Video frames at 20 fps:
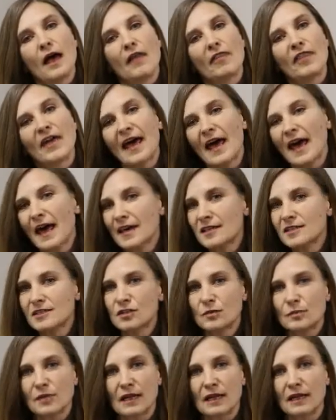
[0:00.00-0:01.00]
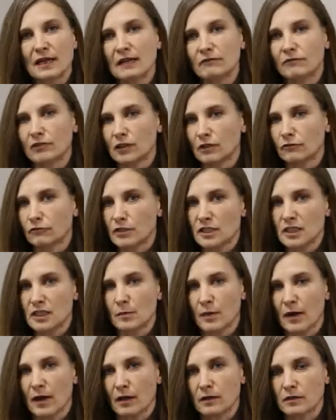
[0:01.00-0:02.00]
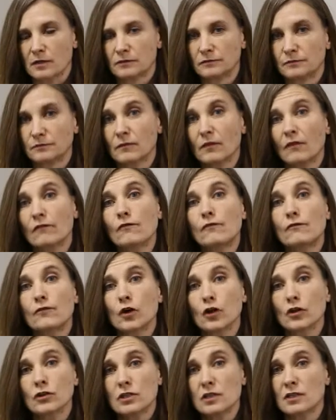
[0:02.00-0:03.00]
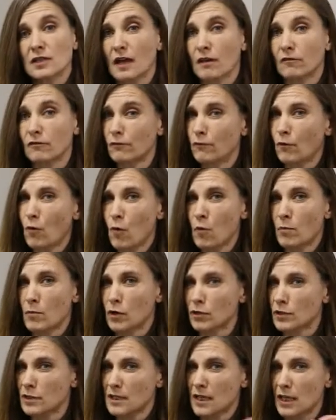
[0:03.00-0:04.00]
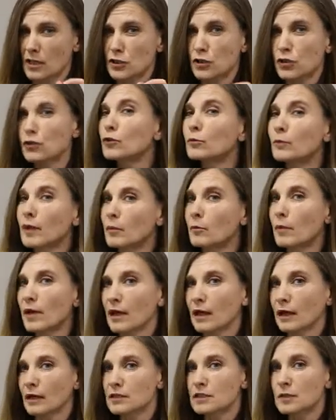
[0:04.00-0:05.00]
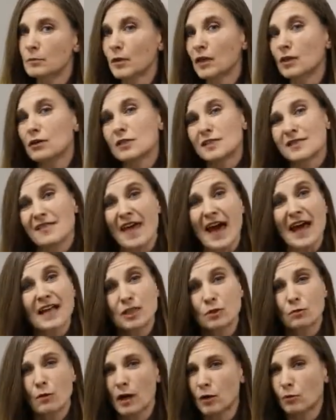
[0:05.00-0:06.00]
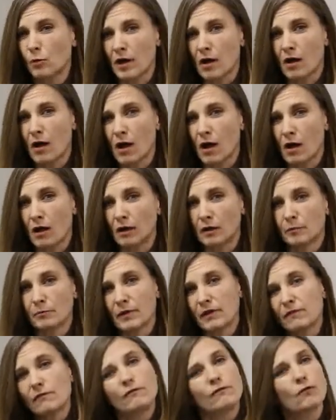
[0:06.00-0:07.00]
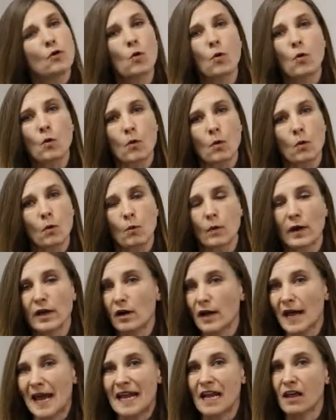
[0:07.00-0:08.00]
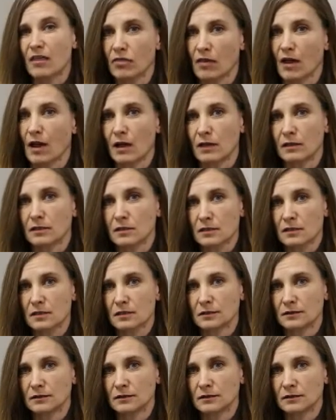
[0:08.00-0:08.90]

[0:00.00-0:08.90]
There has to be a level of respect, first and foremost as human beings, because that's what we are before we are anything else.